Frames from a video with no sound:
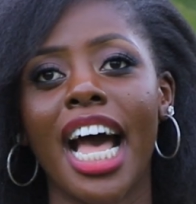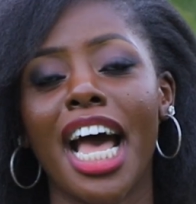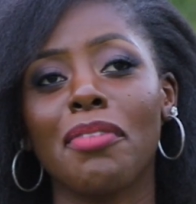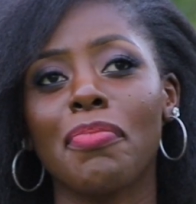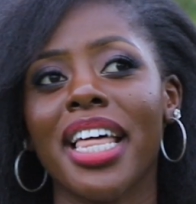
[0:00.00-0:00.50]

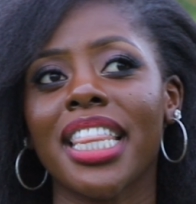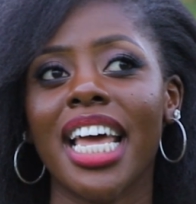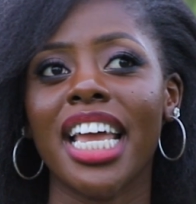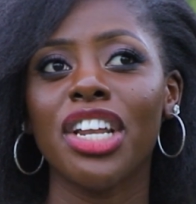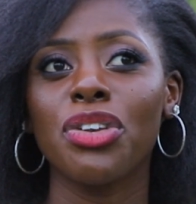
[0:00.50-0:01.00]
And by
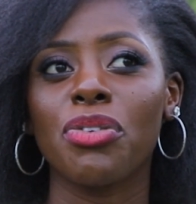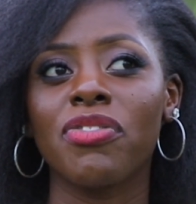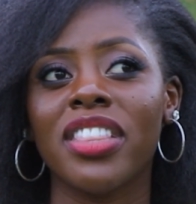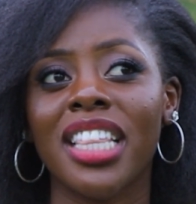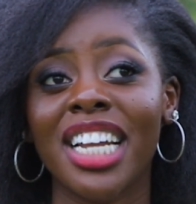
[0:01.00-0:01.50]
the end
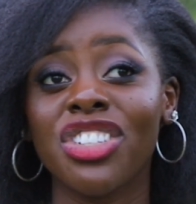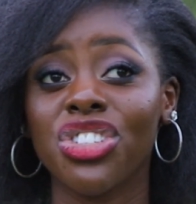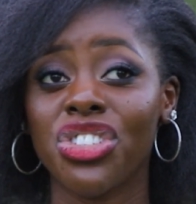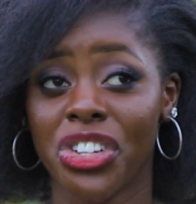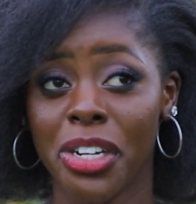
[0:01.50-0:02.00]
of that
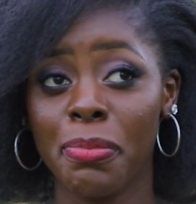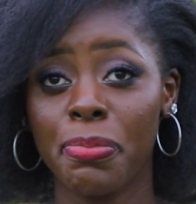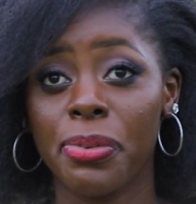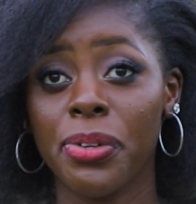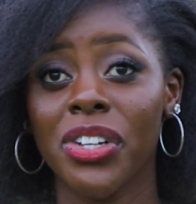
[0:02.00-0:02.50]
trip,
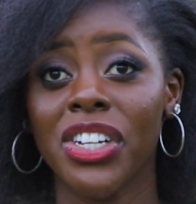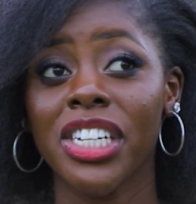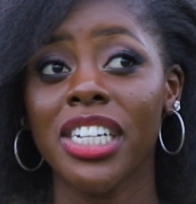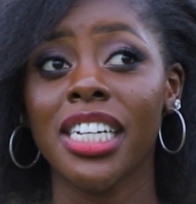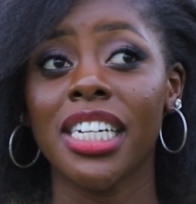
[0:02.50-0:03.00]

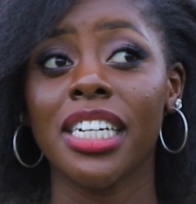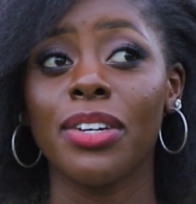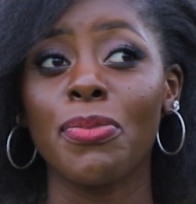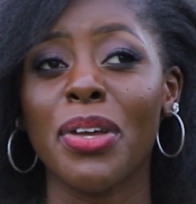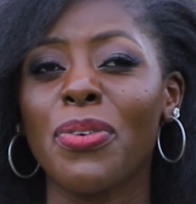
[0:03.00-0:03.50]

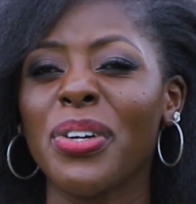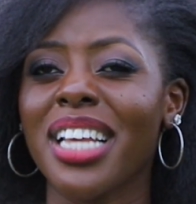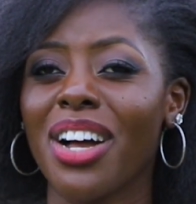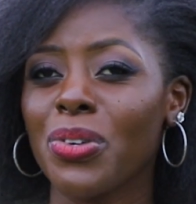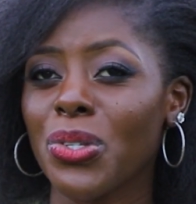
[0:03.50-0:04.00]
we got
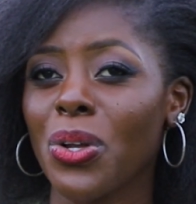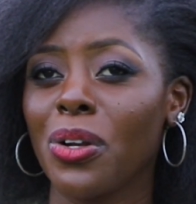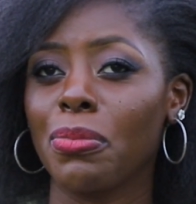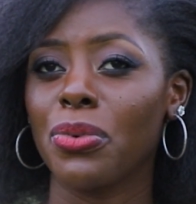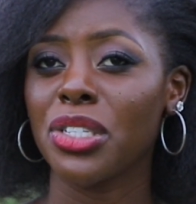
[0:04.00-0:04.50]
Uncle
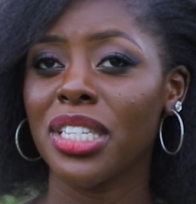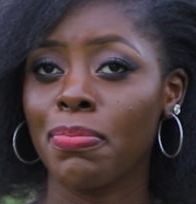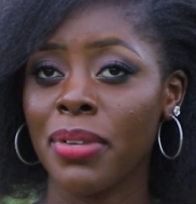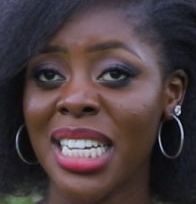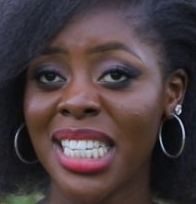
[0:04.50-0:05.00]
Solomon's
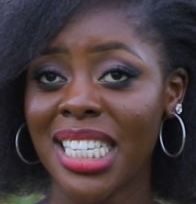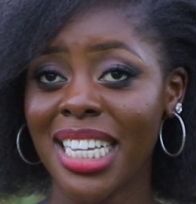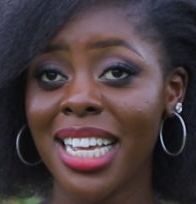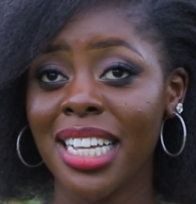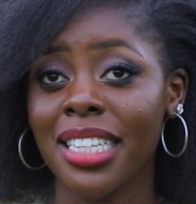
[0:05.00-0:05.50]

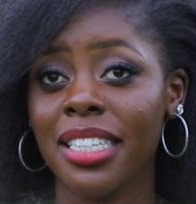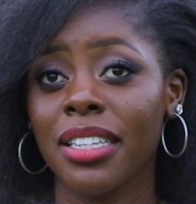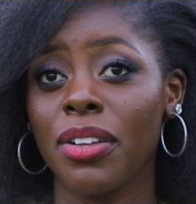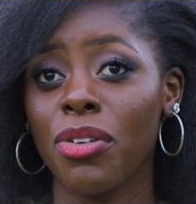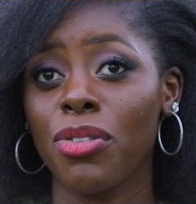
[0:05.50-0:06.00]
blessing
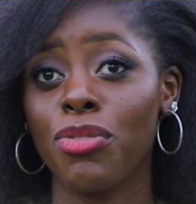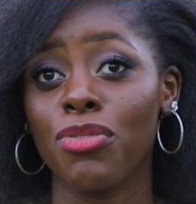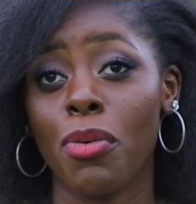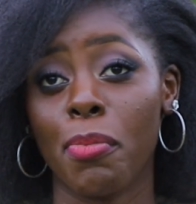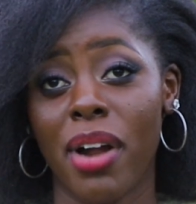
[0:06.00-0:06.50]

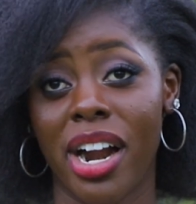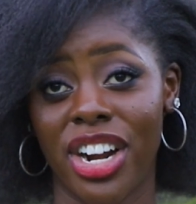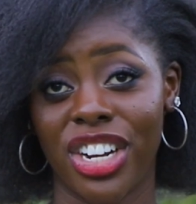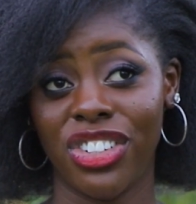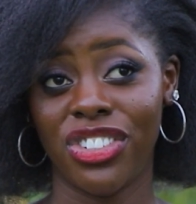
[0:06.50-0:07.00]
for
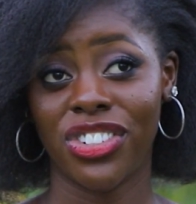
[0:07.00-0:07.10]
marriage.